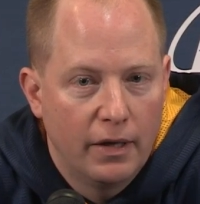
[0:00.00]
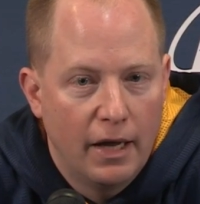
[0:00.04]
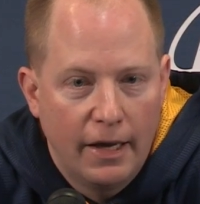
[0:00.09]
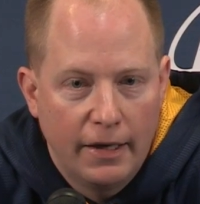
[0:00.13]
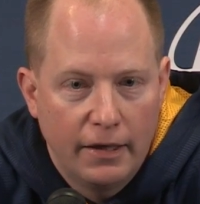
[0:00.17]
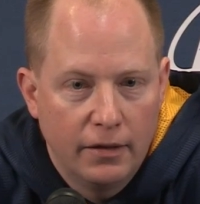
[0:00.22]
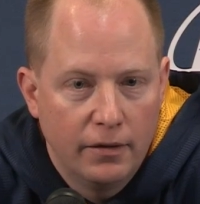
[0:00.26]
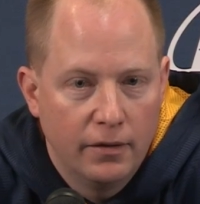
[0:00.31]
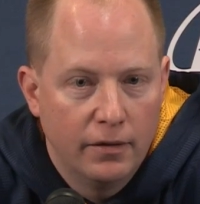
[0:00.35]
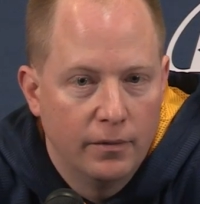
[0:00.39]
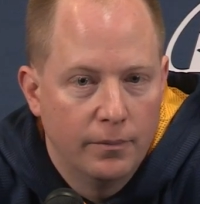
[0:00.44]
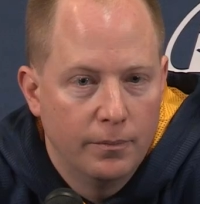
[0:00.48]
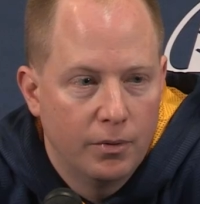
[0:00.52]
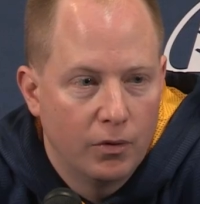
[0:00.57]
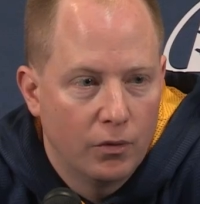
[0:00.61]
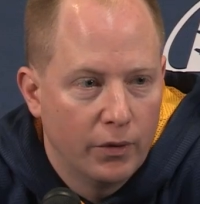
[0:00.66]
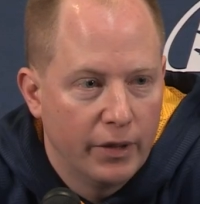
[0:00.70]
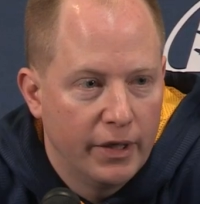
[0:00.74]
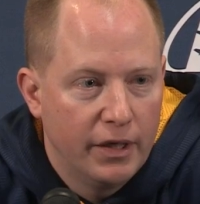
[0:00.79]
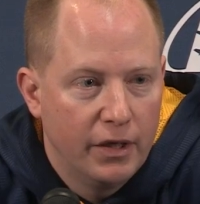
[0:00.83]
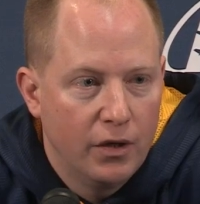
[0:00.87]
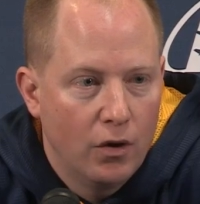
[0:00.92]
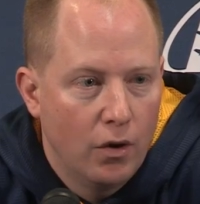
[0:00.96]
Guyton,
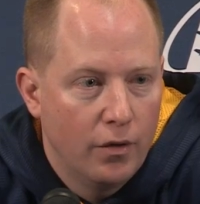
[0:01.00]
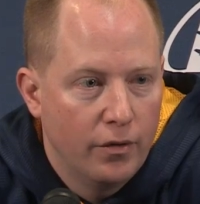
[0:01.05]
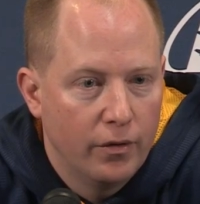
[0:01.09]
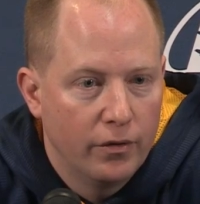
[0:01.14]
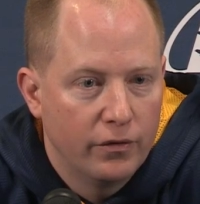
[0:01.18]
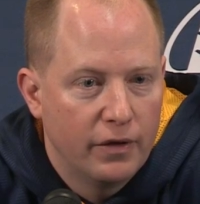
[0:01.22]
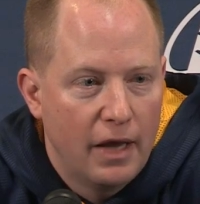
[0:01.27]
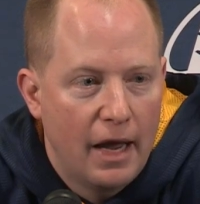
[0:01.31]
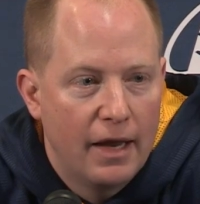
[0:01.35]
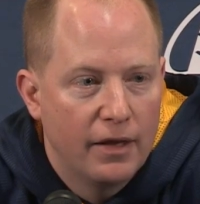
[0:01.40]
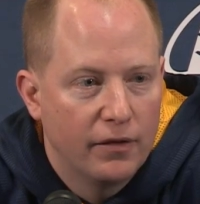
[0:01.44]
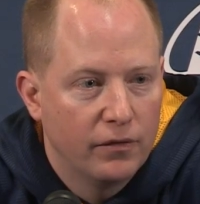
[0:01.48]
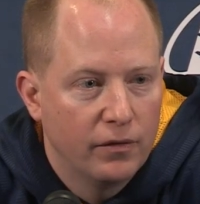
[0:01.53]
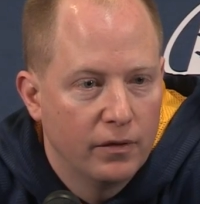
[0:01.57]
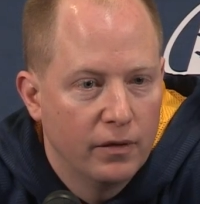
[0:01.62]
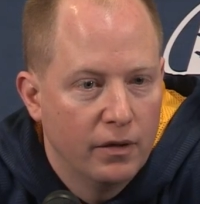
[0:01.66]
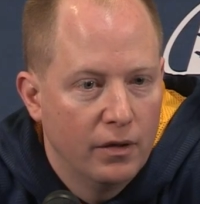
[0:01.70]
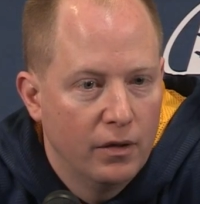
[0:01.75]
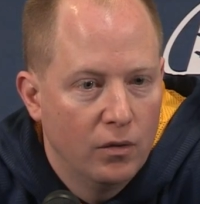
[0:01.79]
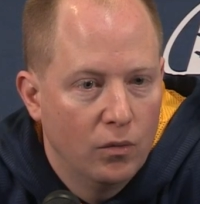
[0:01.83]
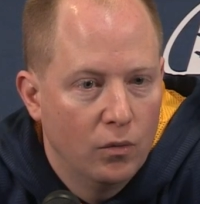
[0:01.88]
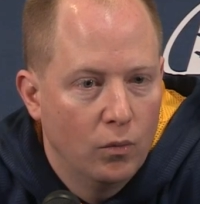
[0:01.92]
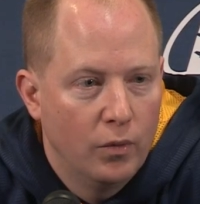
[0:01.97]
Perini, all those guys,
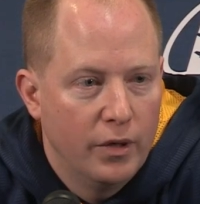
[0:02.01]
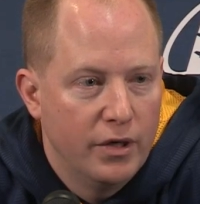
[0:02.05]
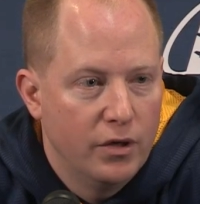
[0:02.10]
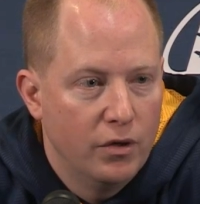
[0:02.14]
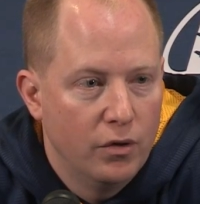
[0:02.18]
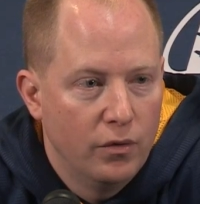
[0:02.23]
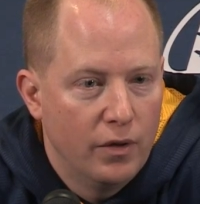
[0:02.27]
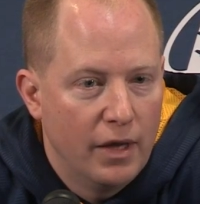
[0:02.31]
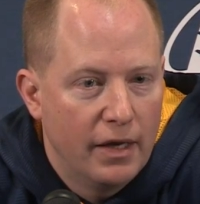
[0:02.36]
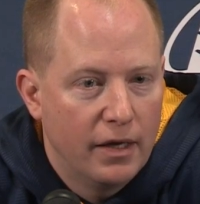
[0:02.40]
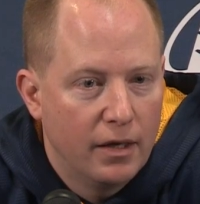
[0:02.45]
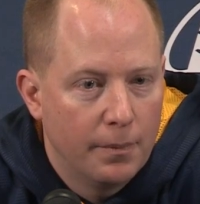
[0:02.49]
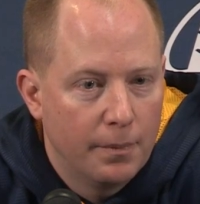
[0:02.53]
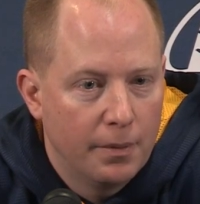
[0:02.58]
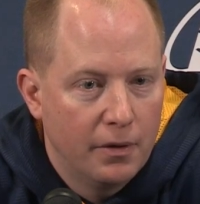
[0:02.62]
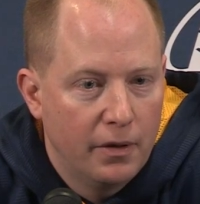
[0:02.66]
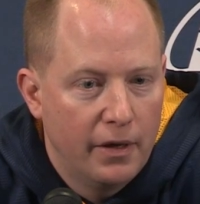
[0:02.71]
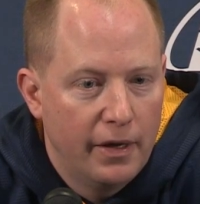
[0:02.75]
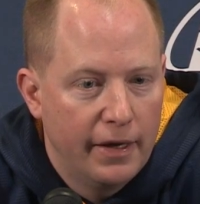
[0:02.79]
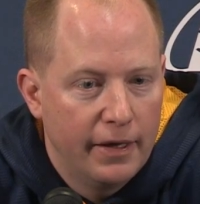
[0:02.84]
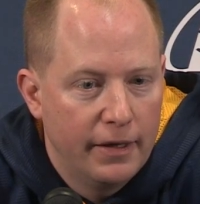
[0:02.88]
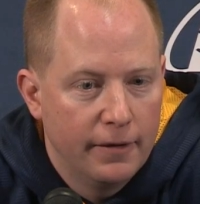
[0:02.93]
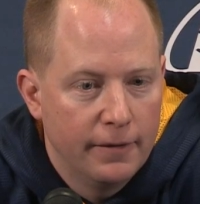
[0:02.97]
we knew they could
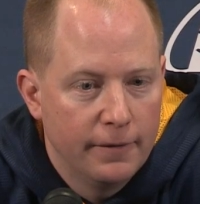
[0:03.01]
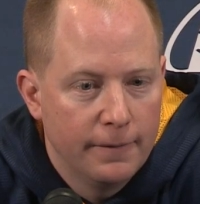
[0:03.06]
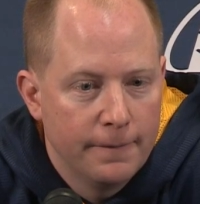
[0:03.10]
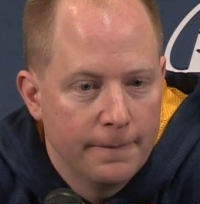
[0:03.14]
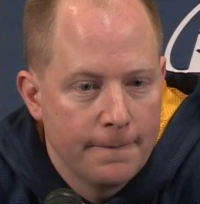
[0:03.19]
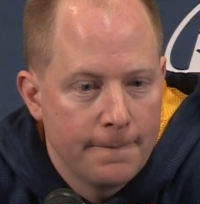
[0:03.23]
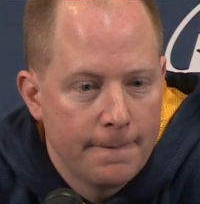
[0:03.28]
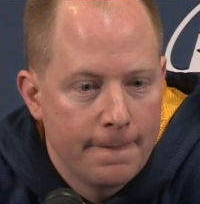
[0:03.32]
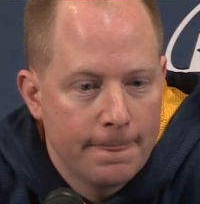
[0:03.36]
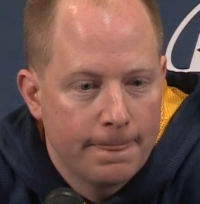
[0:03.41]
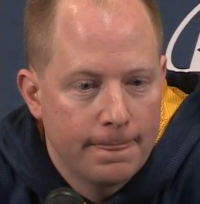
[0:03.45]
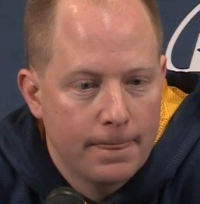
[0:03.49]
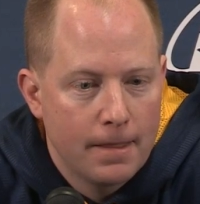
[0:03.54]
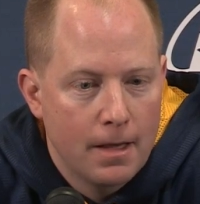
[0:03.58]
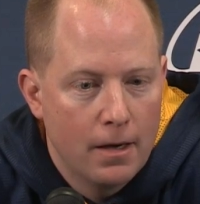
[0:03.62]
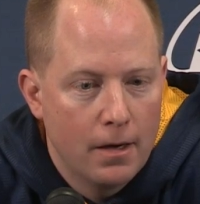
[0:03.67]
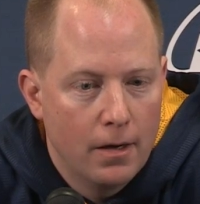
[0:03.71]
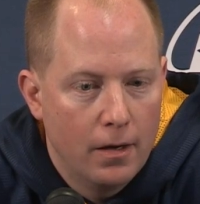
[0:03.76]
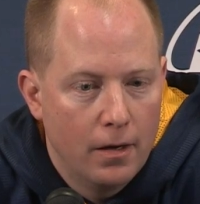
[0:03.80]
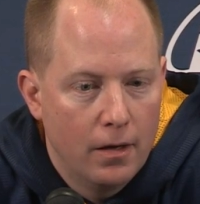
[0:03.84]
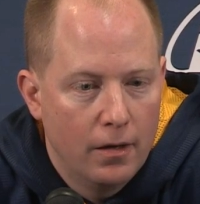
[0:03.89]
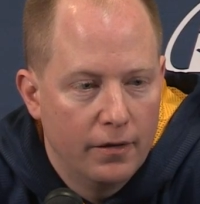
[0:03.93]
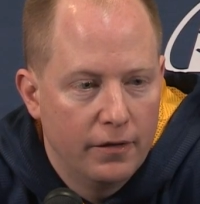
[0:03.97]
play
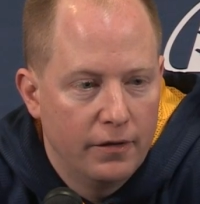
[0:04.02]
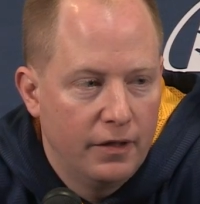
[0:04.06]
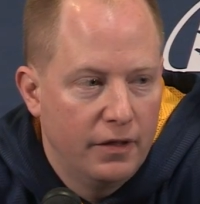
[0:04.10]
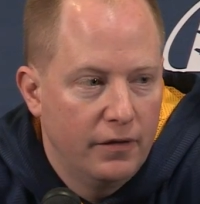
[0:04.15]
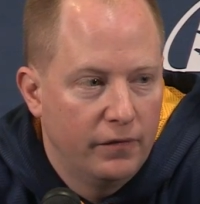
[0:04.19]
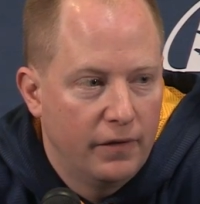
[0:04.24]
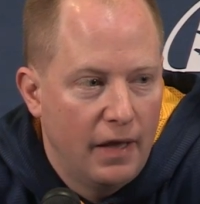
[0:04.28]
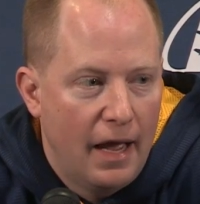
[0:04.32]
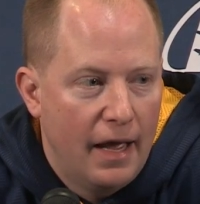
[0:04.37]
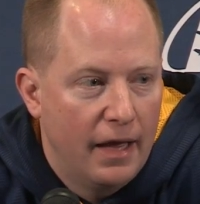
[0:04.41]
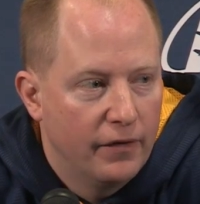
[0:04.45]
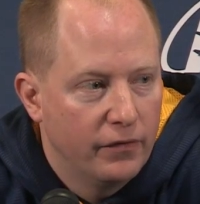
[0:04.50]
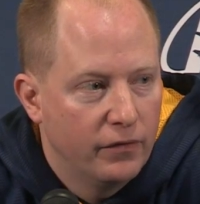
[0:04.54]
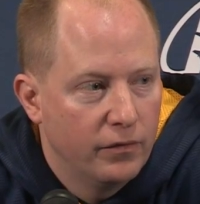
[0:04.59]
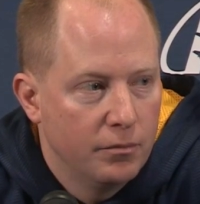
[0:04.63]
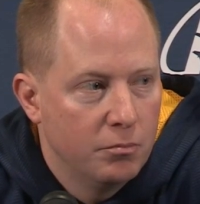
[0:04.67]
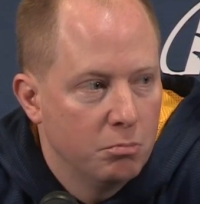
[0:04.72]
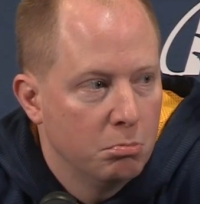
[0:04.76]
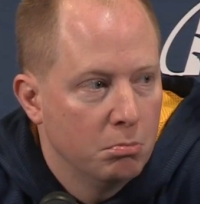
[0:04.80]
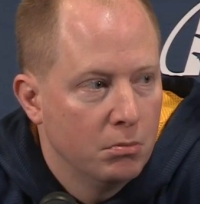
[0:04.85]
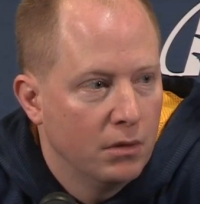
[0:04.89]
uh, these guys,